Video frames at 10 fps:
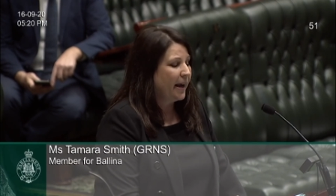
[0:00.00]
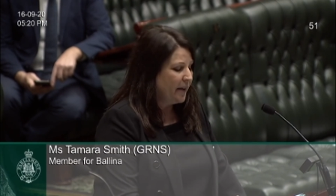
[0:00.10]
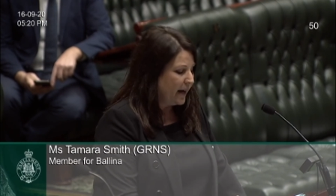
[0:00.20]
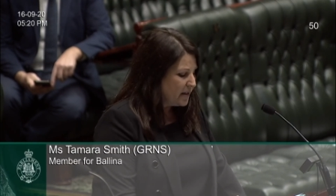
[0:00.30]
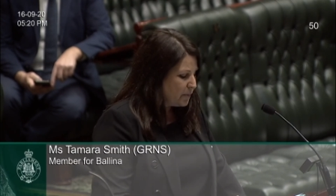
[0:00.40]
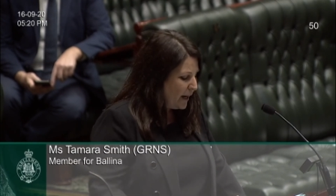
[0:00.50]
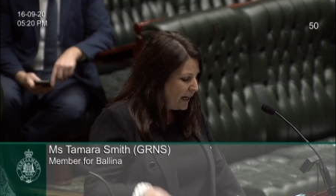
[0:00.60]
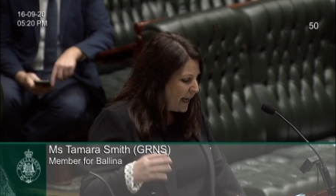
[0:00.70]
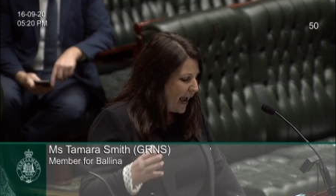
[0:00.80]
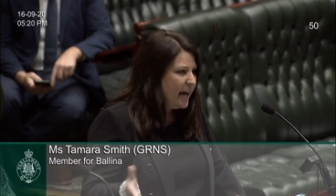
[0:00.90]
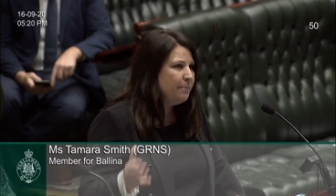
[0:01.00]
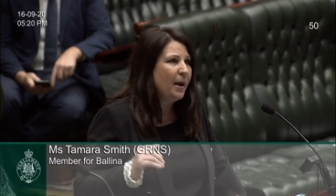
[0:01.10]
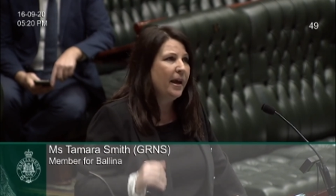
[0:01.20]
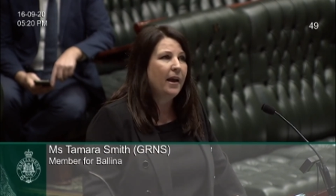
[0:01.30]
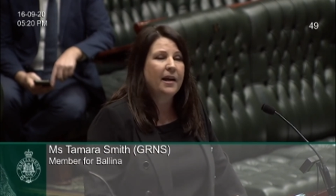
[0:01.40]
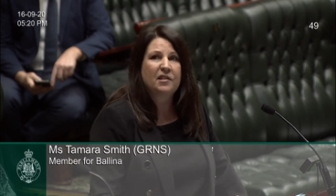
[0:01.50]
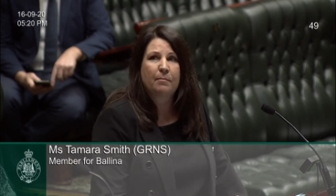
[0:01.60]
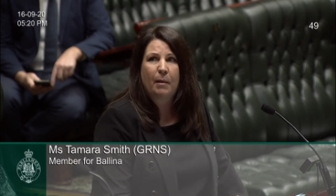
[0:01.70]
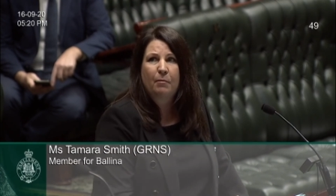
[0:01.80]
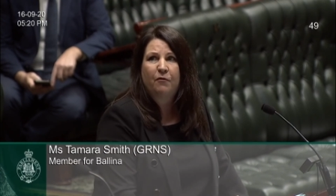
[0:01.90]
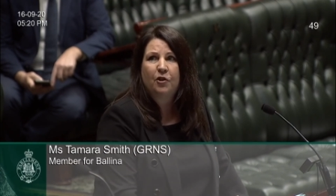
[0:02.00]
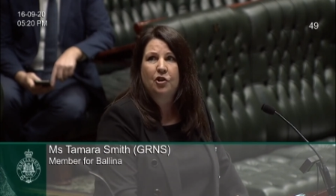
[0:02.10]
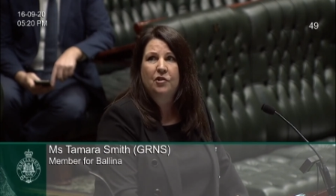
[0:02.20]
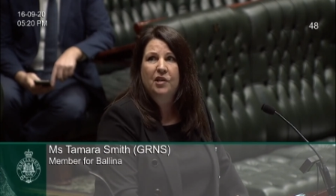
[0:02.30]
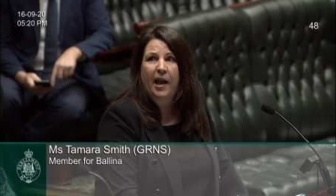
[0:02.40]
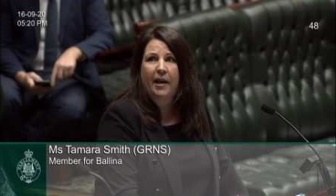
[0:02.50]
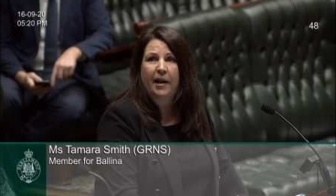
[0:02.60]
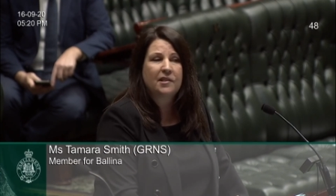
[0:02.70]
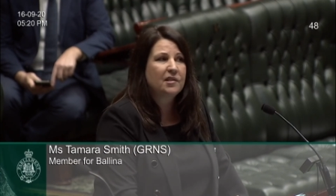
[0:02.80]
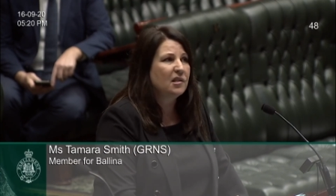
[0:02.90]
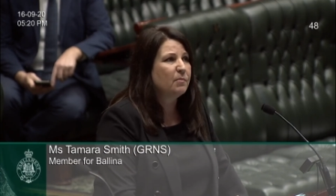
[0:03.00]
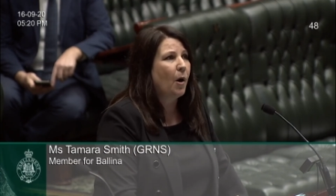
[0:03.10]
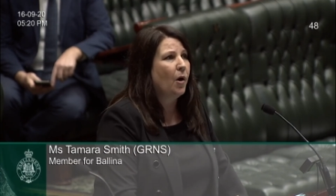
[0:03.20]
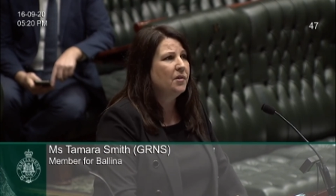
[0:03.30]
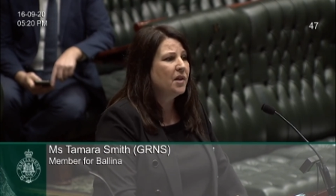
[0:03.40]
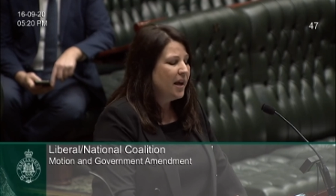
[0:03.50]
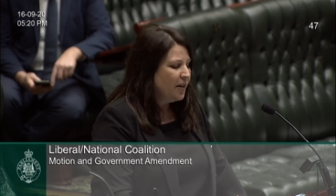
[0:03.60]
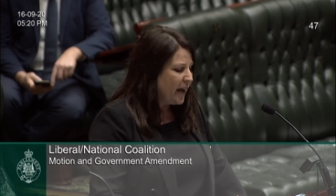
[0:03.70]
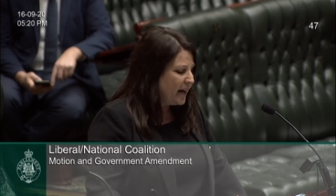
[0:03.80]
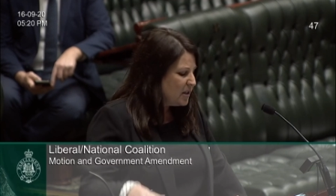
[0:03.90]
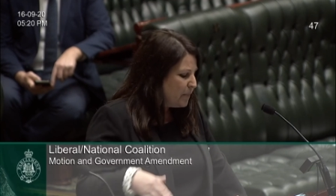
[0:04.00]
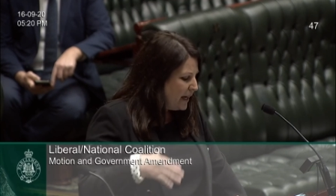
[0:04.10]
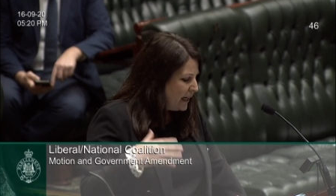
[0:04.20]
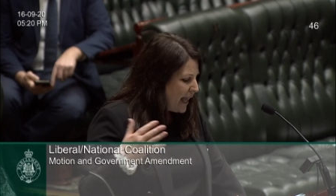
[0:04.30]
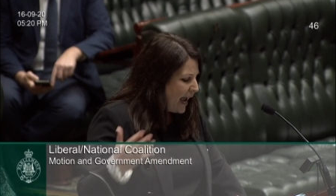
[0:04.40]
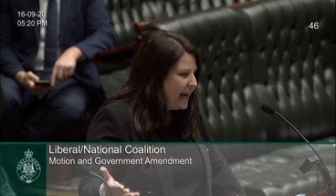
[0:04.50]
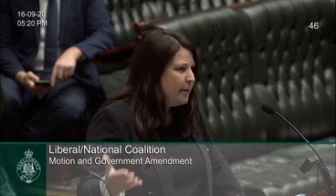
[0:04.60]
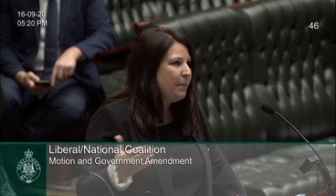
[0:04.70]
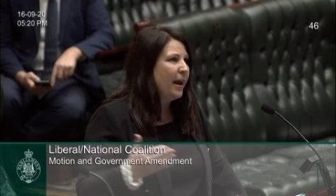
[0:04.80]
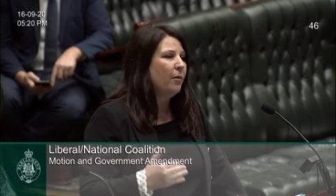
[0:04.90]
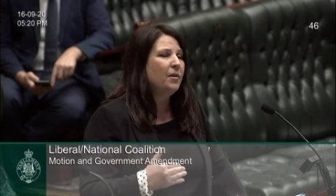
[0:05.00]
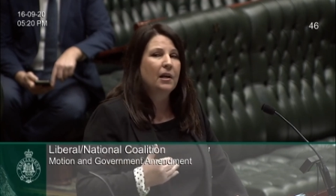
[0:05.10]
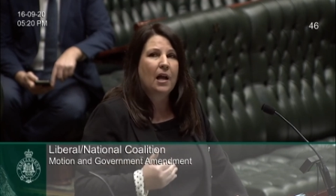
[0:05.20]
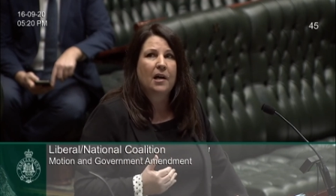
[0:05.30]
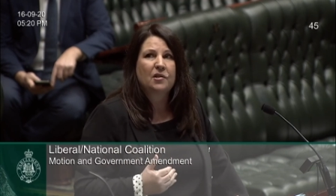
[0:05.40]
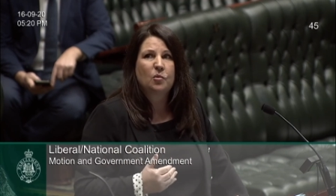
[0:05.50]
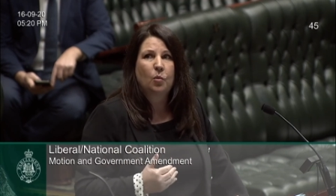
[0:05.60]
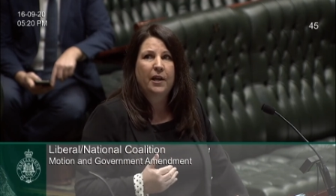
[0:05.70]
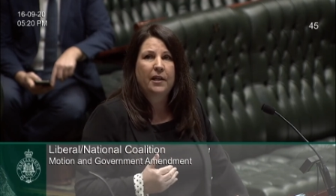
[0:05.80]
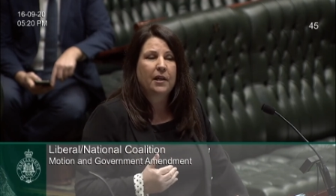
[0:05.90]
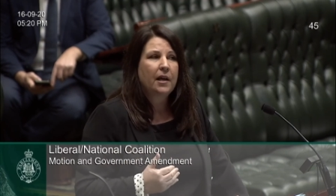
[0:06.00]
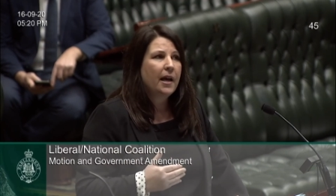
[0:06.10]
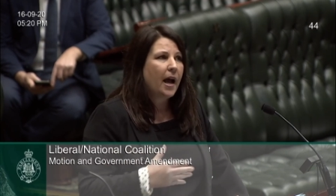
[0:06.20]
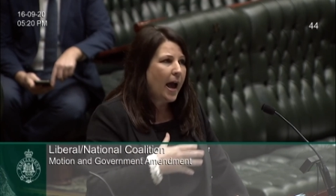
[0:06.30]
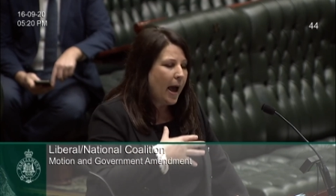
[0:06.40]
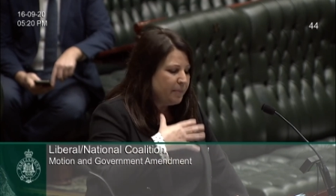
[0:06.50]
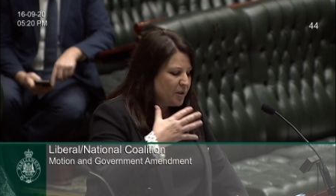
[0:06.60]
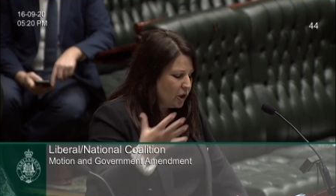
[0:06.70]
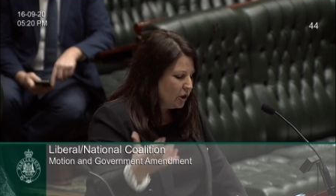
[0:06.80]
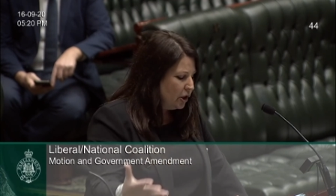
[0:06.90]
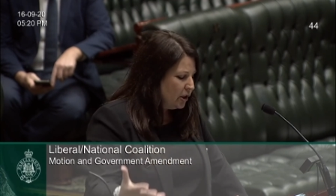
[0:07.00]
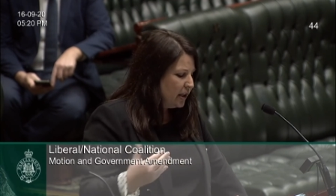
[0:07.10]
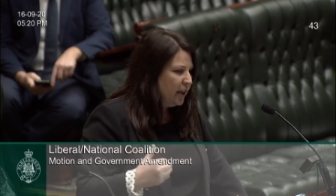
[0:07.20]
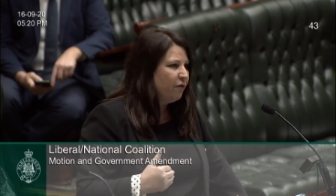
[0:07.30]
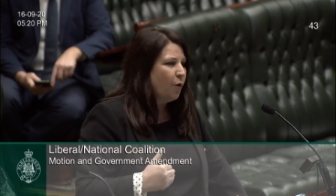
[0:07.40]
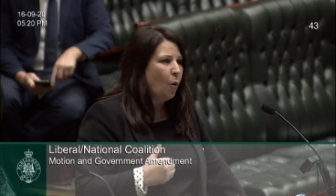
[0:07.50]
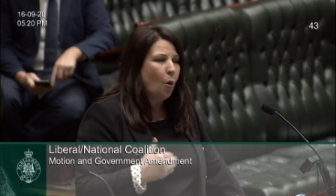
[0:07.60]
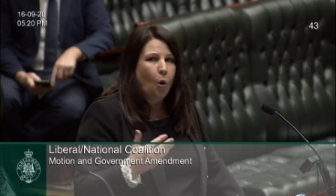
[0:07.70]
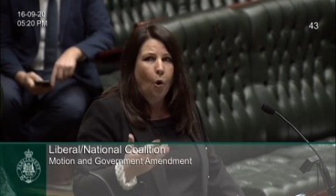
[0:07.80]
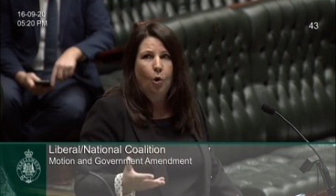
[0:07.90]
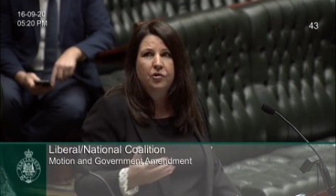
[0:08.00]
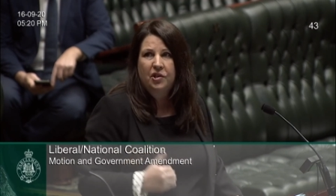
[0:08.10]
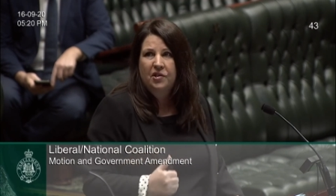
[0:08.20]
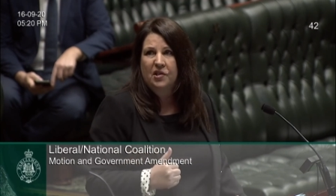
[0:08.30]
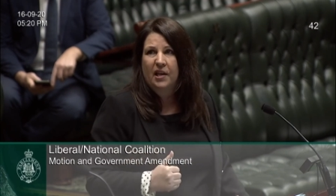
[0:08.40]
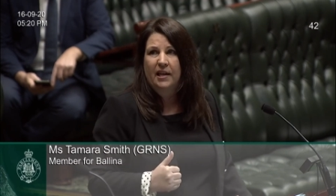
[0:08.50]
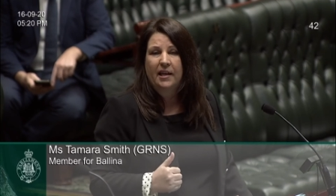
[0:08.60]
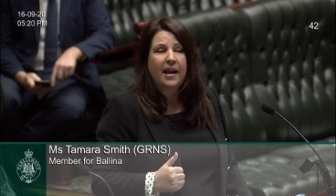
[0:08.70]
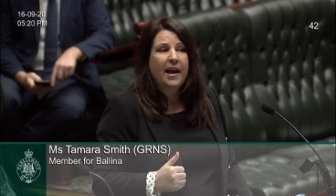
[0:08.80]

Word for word: And that has been laid bare, as the member for Newtown has exposed, that has been laid bare in the last week, absolutely for all to see.